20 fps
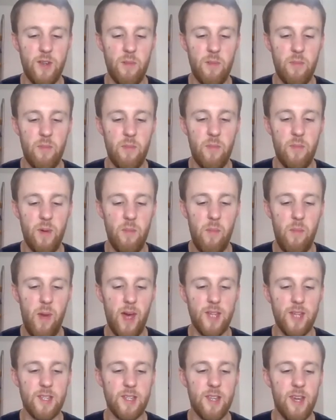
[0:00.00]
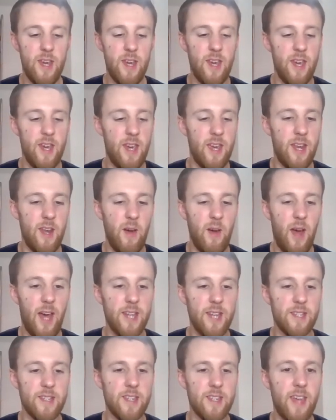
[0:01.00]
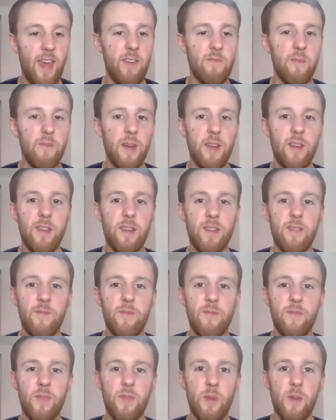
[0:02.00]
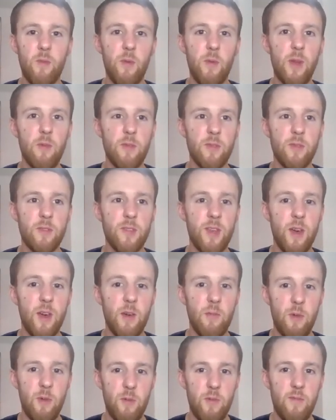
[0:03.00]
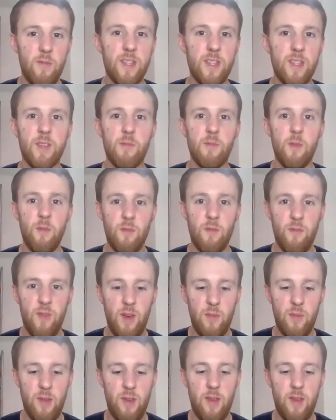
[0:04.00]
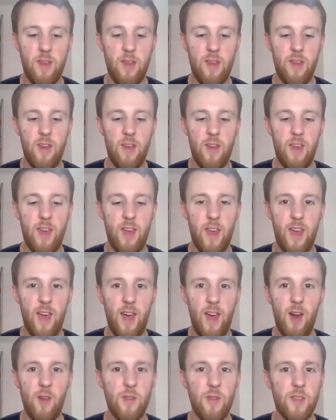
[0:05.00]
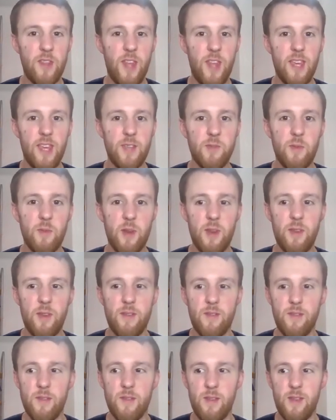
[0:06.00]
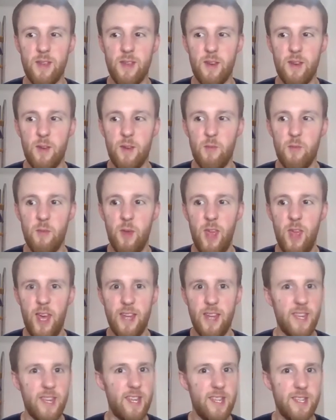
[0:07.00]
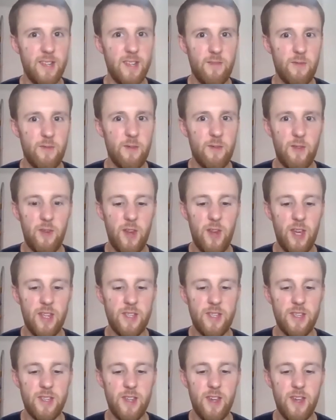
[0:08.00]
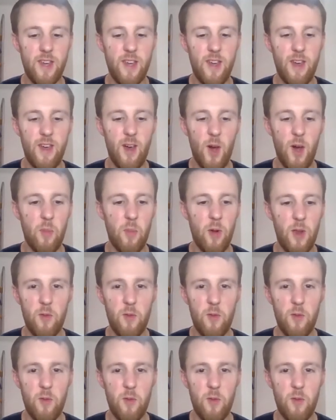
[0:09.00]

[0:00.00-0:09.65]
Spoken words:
One of the ways I like to see it is connecting with, I guess, our evolution and past. As cavemen, we would feast and we would famine.